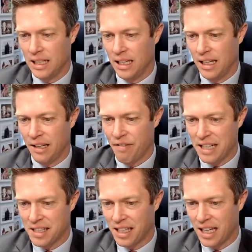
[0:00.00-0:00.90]
And if
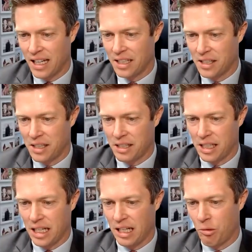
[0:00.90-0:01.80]
that's the case,
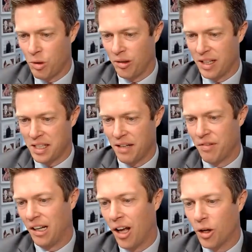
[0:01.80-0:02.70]
will this
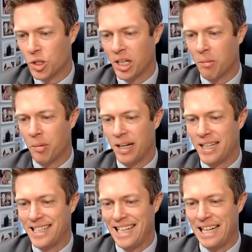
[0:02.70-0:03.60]
give the larger companies